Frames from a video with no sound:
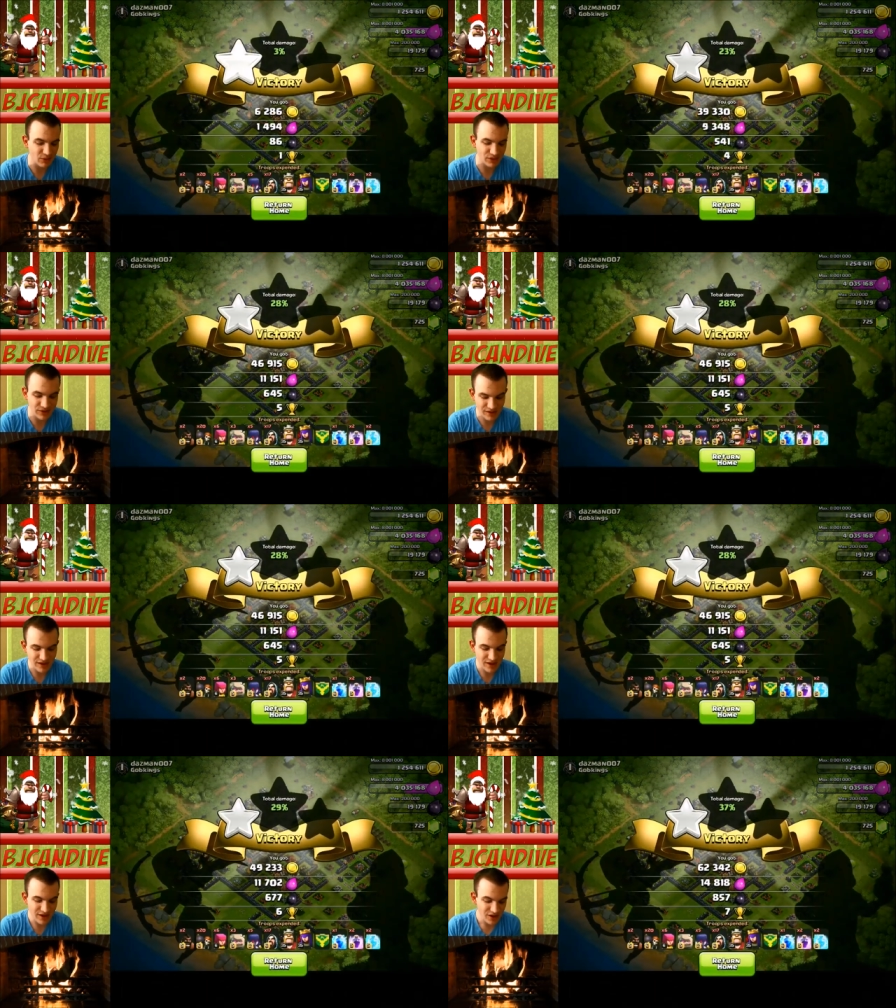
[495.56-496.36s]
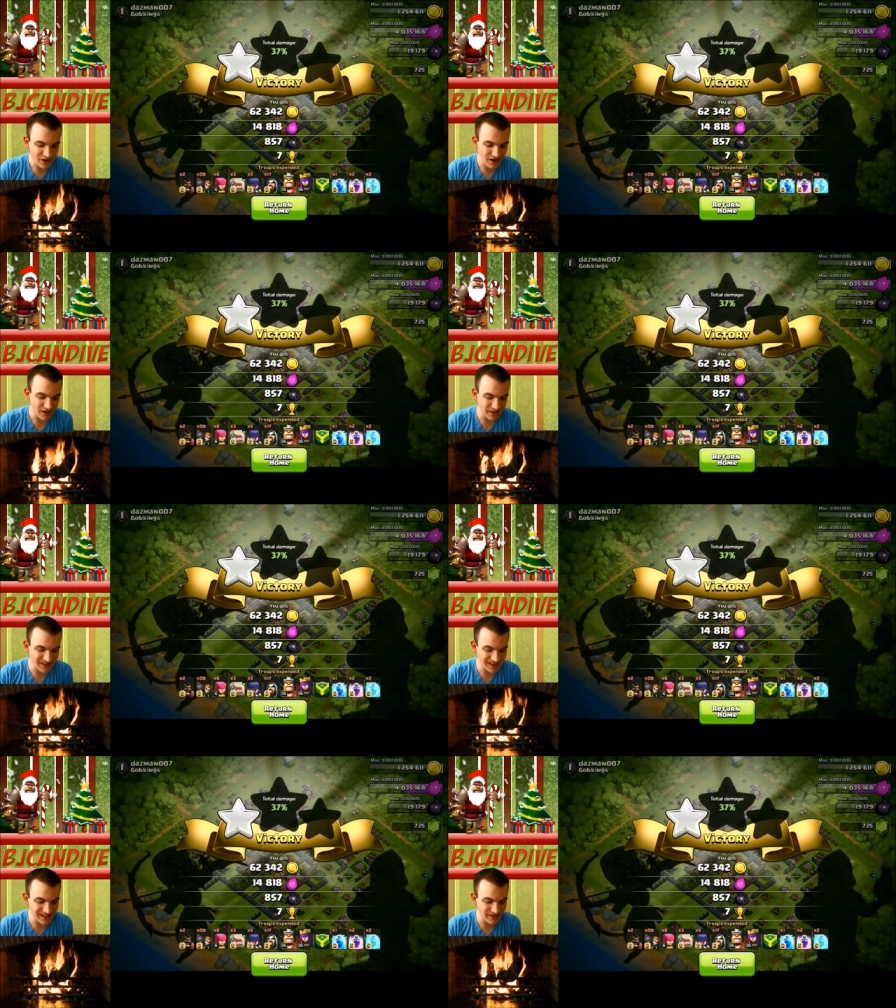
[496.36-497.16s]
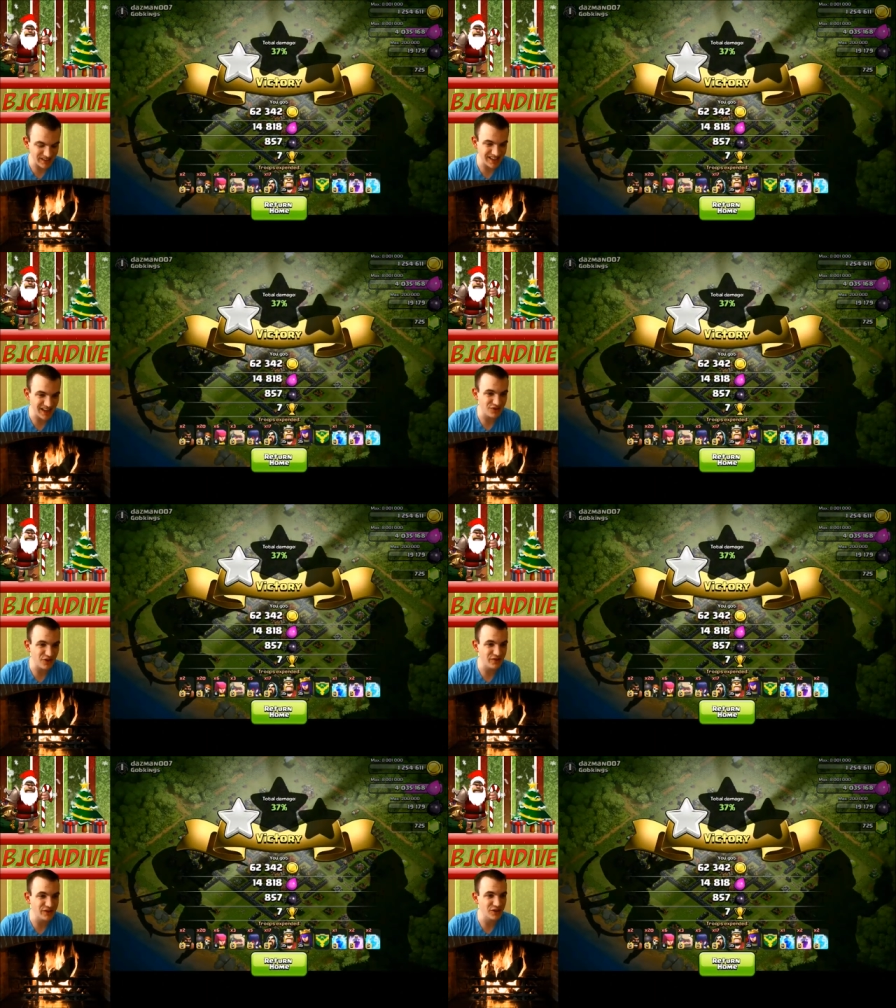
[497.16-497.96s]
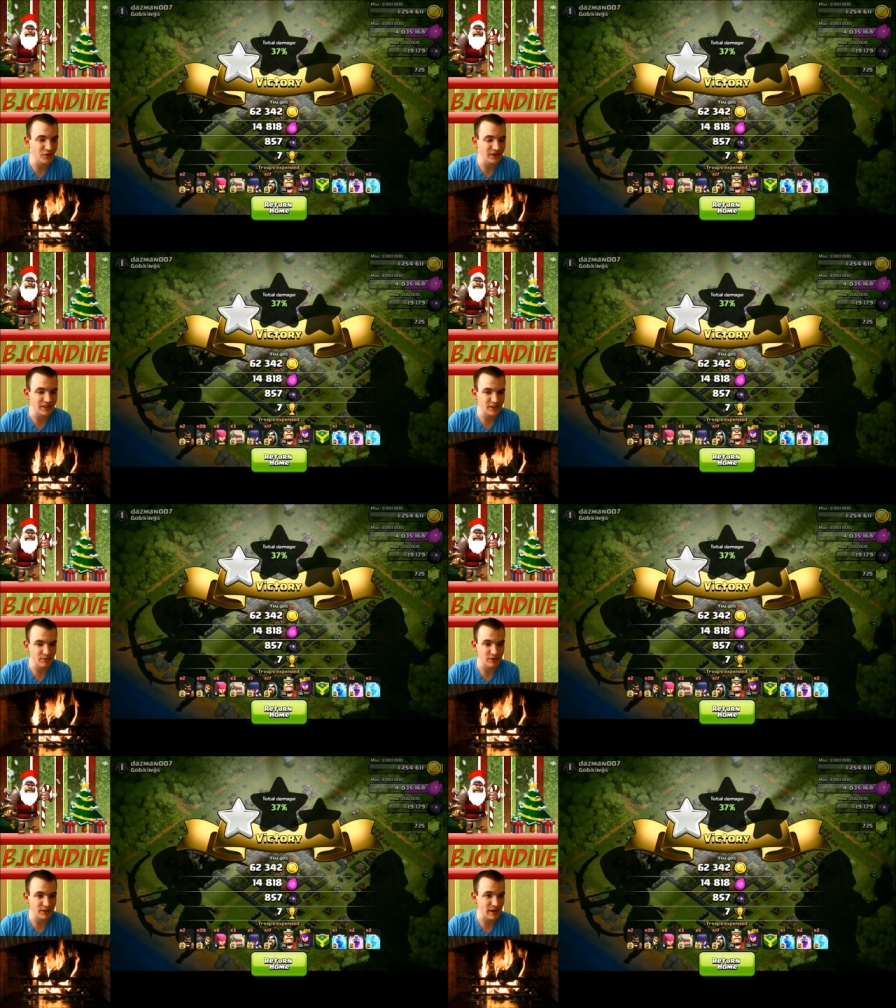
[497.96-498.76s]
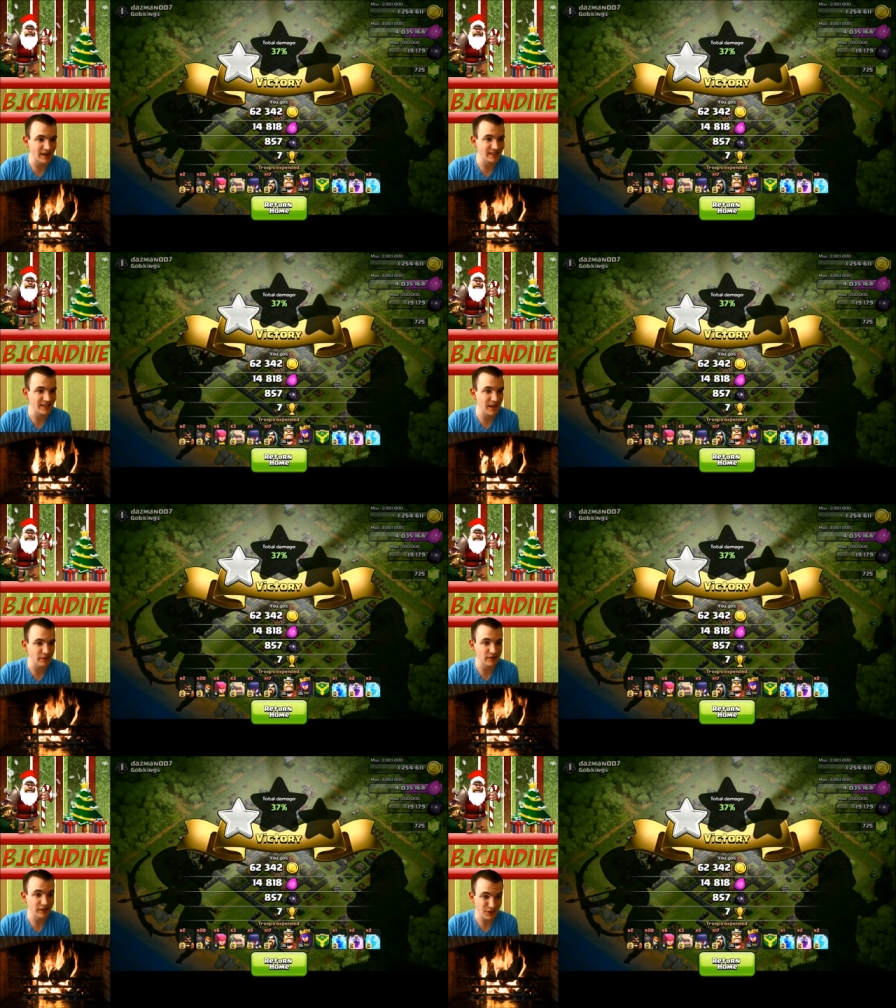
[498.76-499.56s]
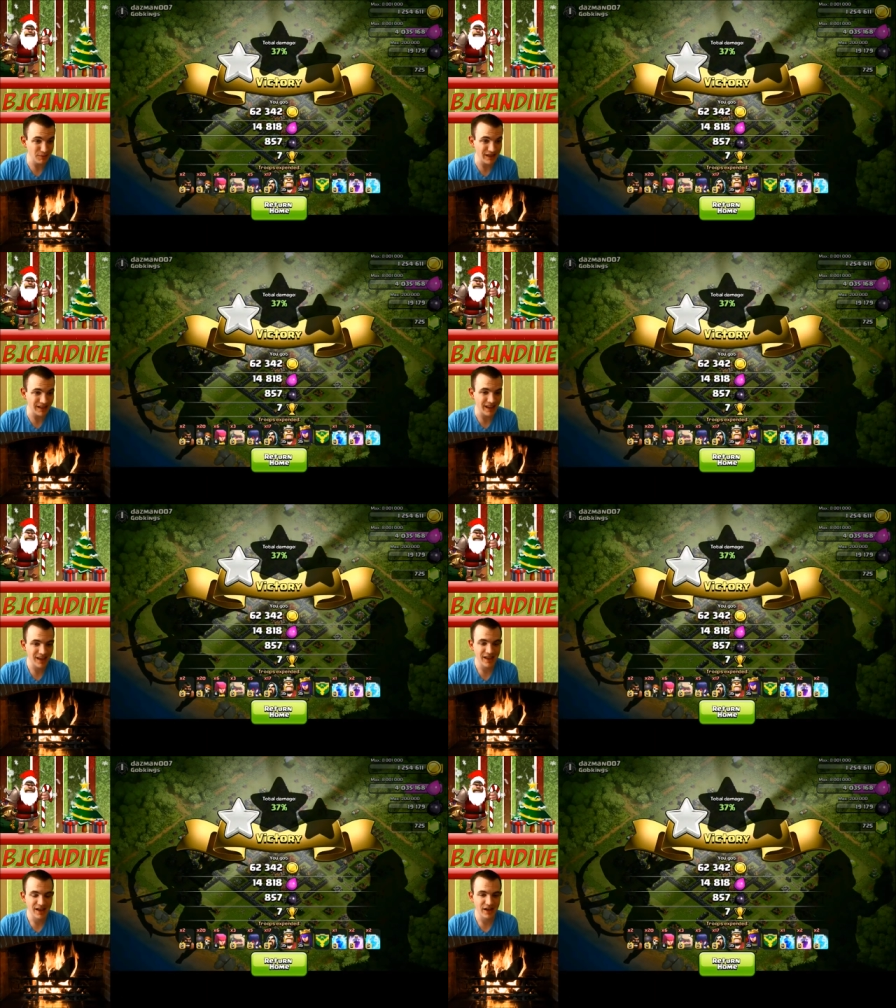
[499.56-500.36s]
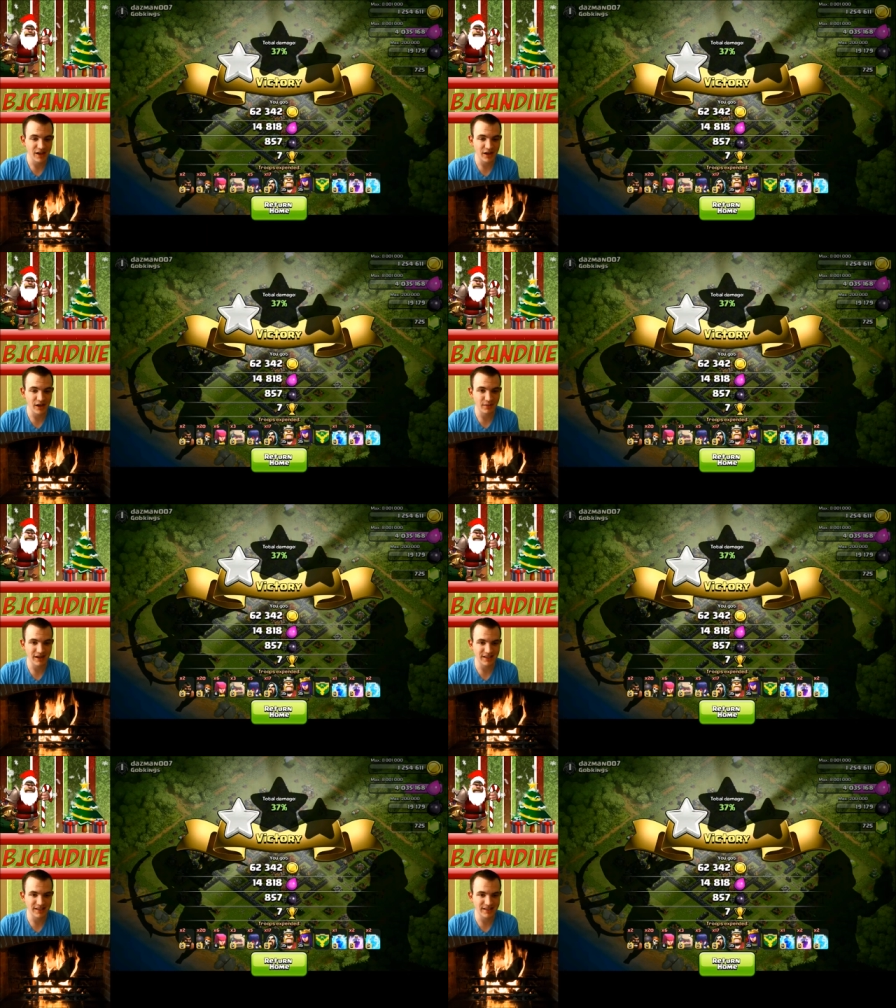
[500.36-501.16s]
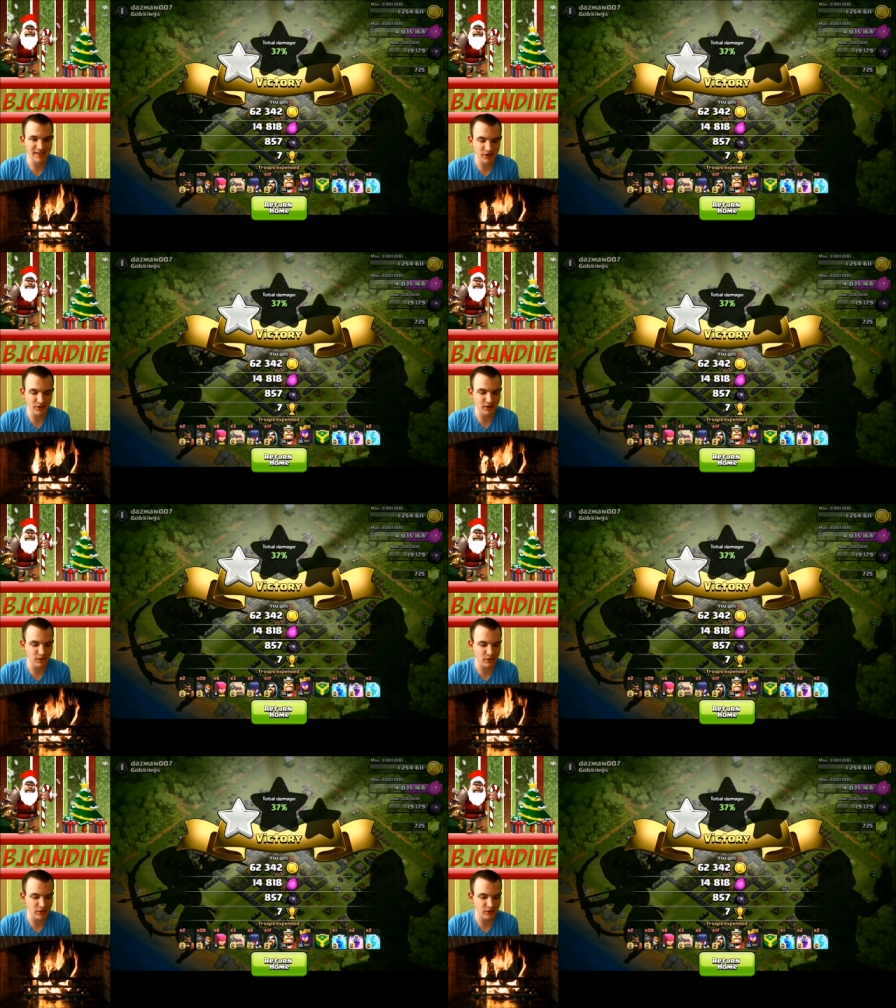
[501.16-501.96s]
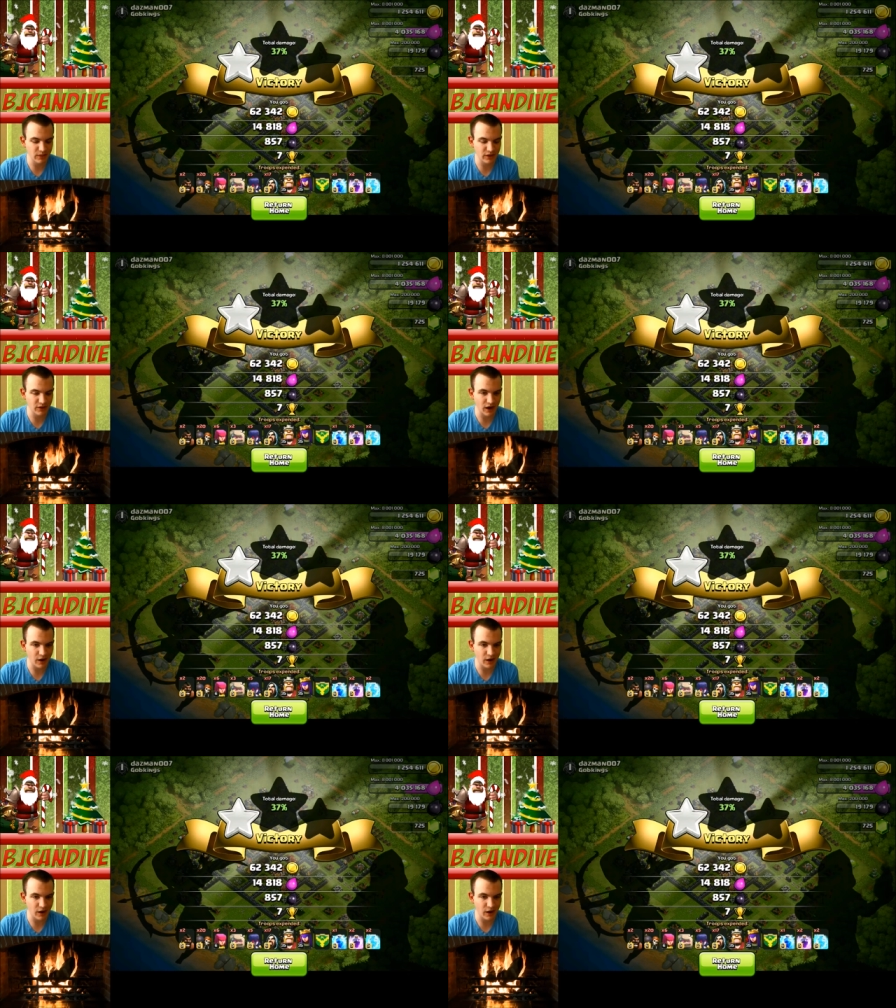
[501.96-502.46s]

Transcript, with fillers: boys. Um, that's going to give us 10 trophies, though, and that's going to put us back in the game a little bit, um, but I still think we can do better.